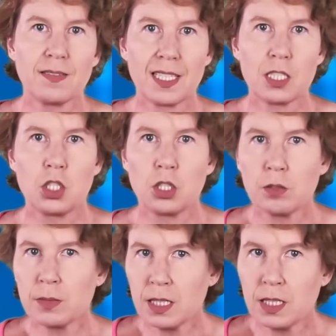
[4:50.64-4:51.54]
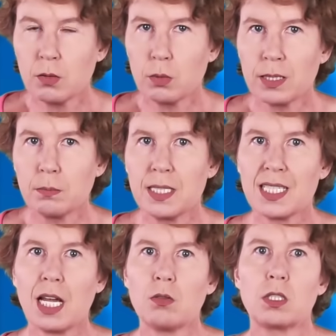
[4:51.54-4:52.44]
that Germany will
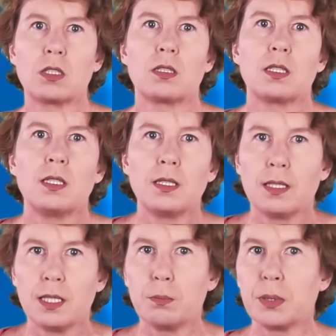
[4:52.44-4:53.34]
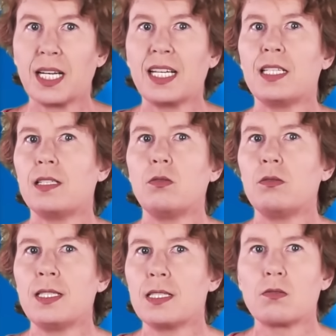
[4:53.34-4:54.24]
miss out on. But hey, who
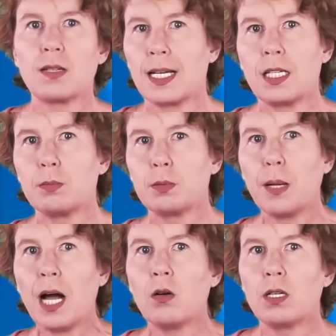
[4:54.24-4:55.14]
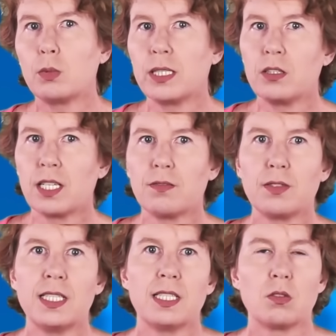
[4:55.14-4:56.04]
needs reliable power when you have
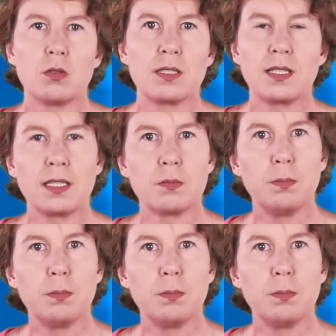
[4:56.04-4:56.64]
lederhosen and